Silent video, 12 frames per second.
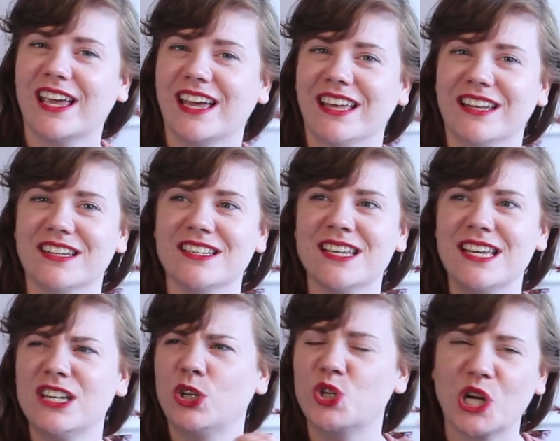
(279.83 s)
and
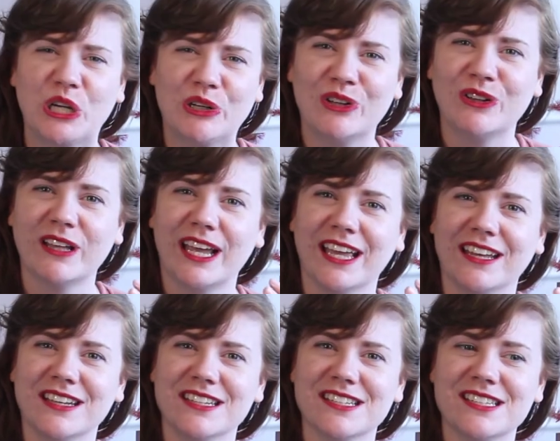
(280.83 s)
jungle
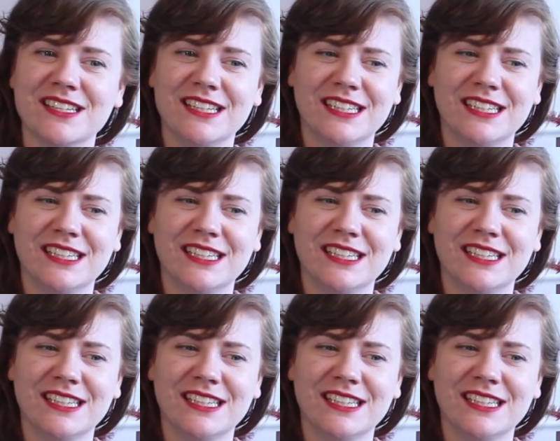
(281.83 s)
and